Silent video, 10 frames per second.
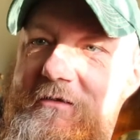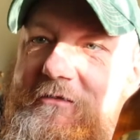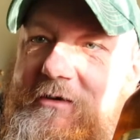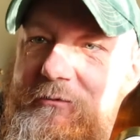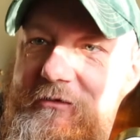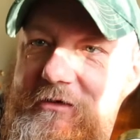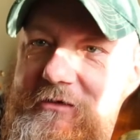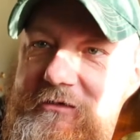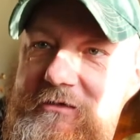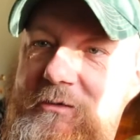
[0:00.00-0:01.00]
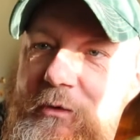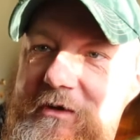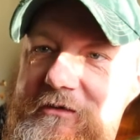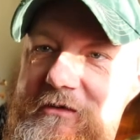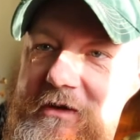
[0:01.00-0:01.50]
Feldschlössen,
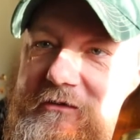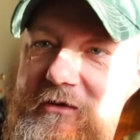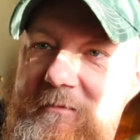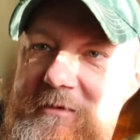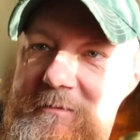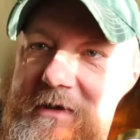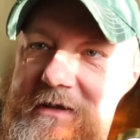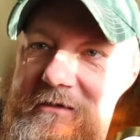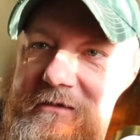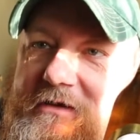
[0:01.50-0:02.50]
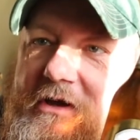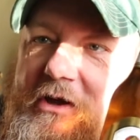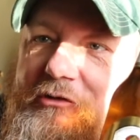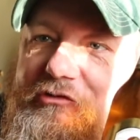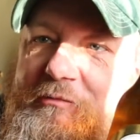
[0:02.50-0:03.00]
which in German means
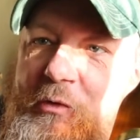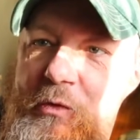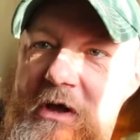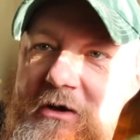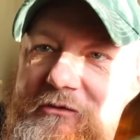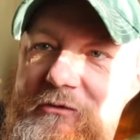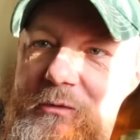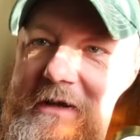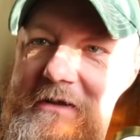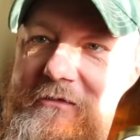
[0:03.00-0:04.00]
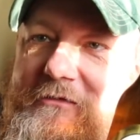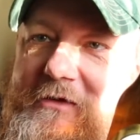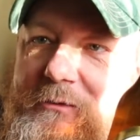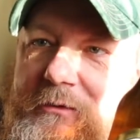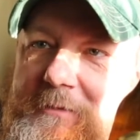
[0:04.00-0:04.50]
small castle in the
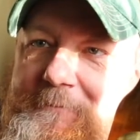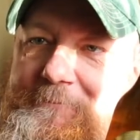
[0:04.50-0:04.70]
field.